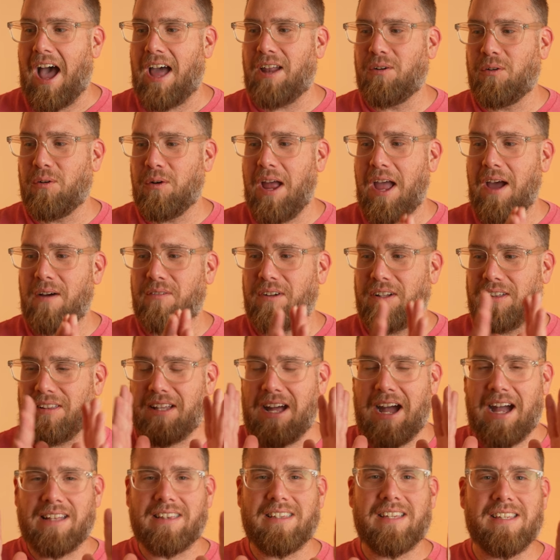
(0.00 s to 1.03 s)
I don't have a
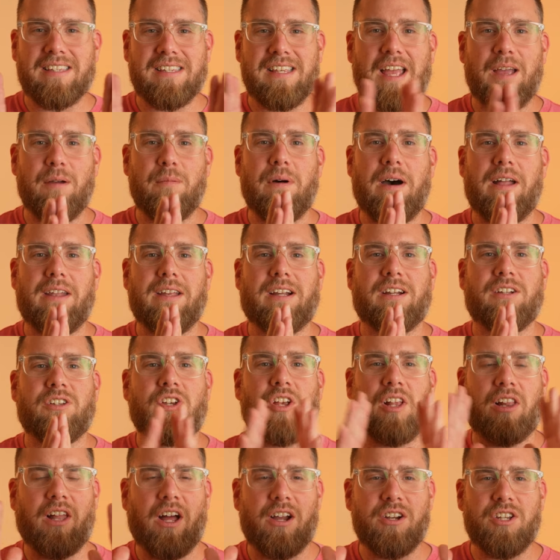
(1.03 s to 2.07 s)
lot to say about
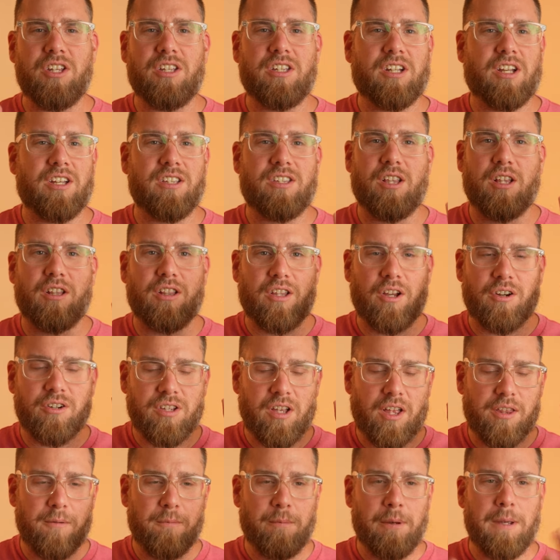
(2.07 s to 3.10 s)
it, largely because there's
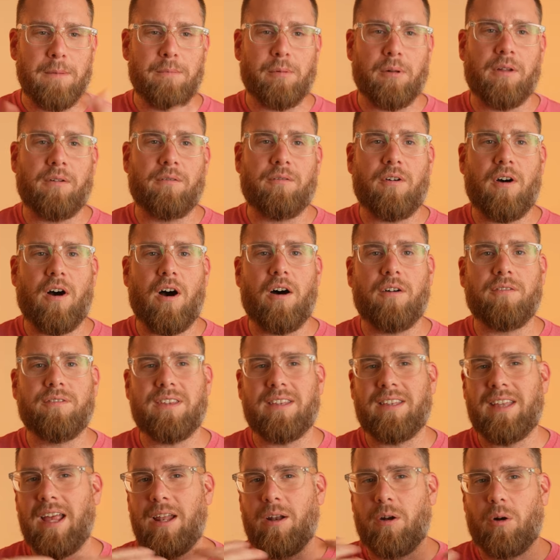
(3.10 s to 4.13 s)
other people
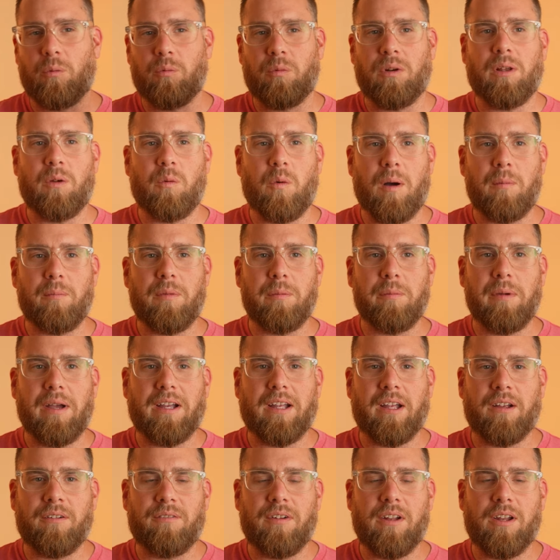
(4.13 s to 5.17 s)
involved. They don't really want me
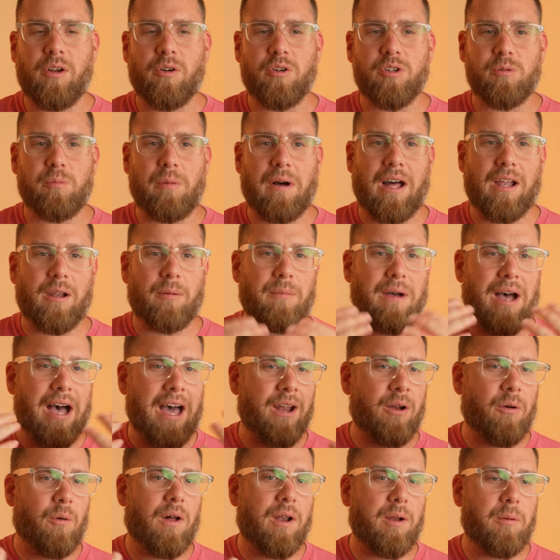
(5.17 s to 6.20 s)
making videos about them. I
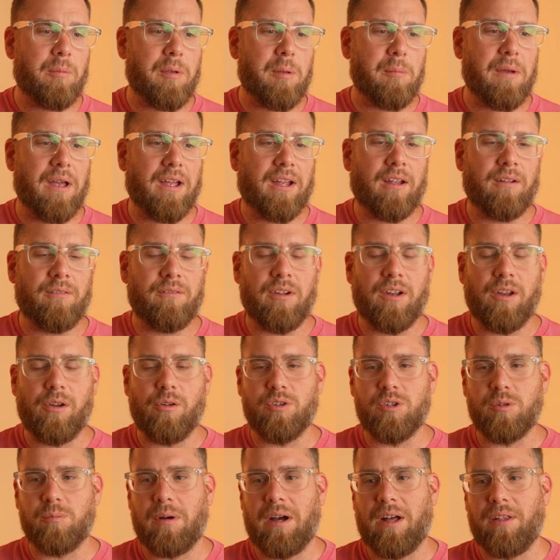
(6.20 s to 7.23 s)
don't want to be making
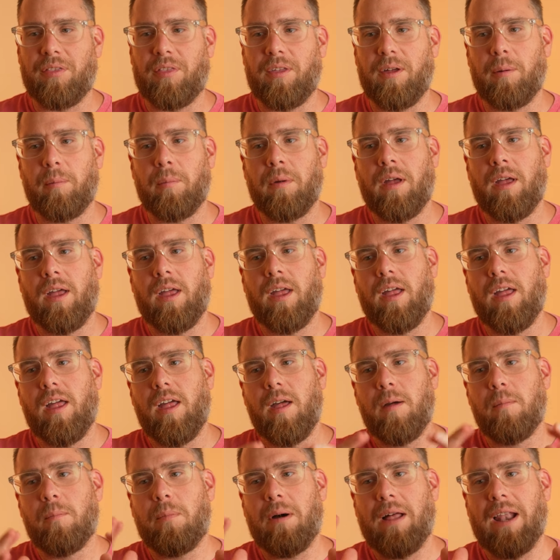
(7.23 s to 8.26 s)
videos about them.
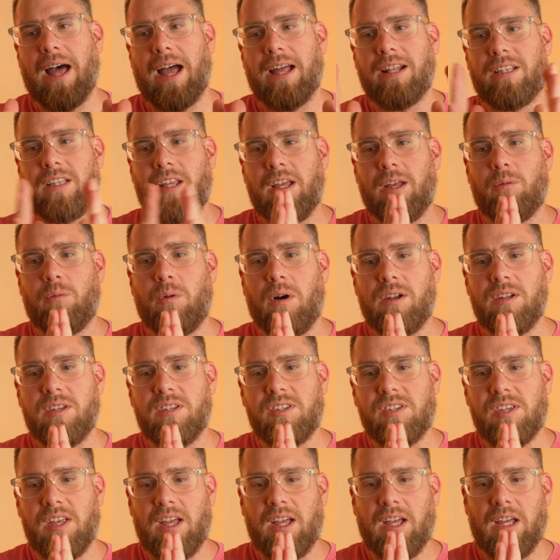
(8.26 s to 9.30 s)
But I did want to
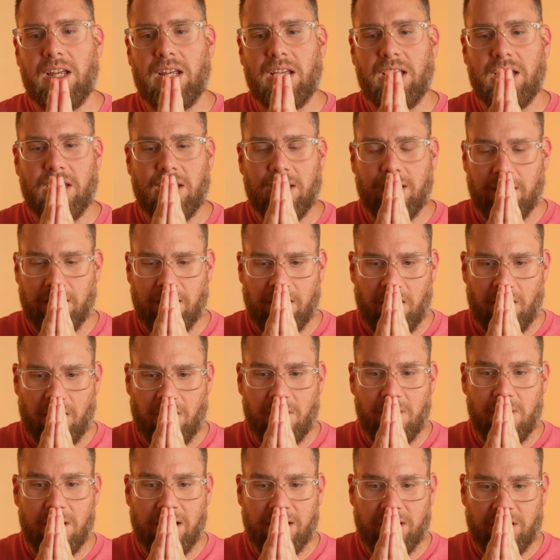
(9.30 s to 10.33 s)
say, you
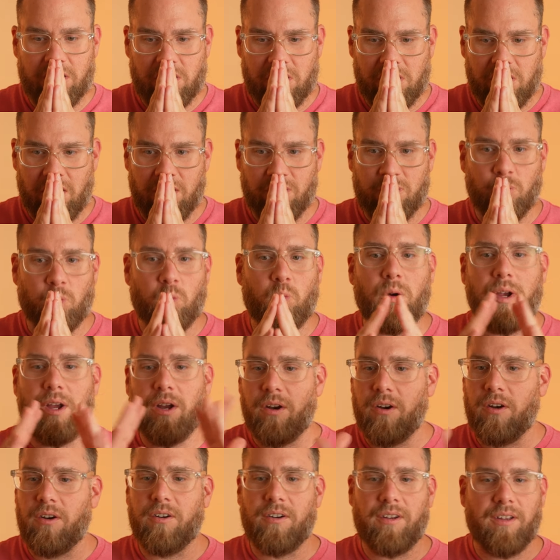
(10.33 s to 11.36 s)
know, it's it's
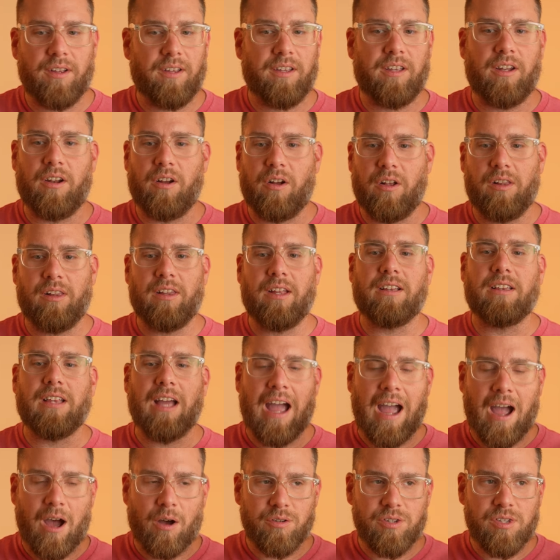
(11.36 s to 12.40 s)
weird, you know, like the
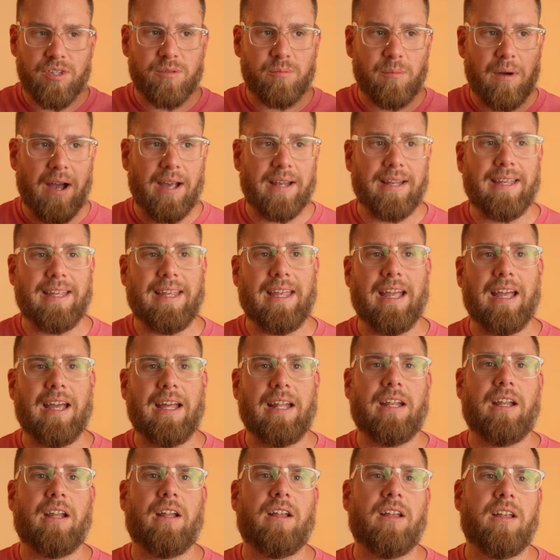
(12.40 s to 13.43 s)
house is mine
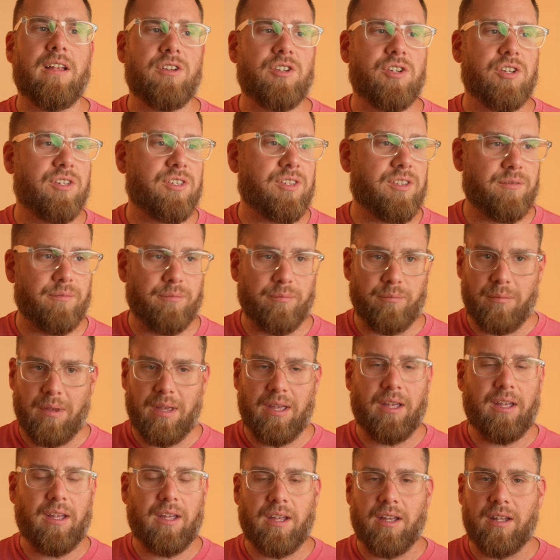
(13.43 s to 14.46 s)
again. It's just
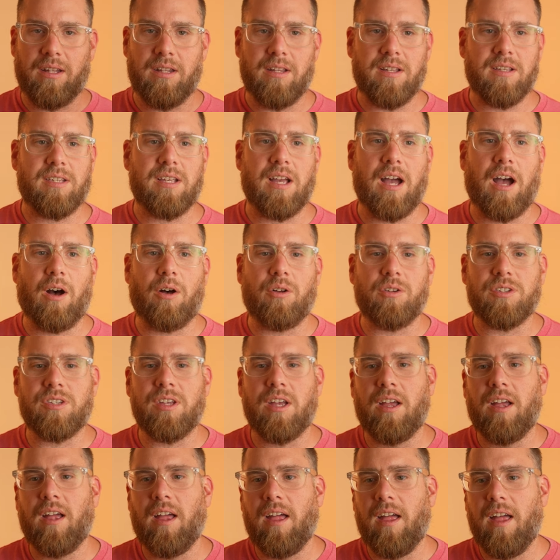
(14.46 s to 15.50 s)
me in this house.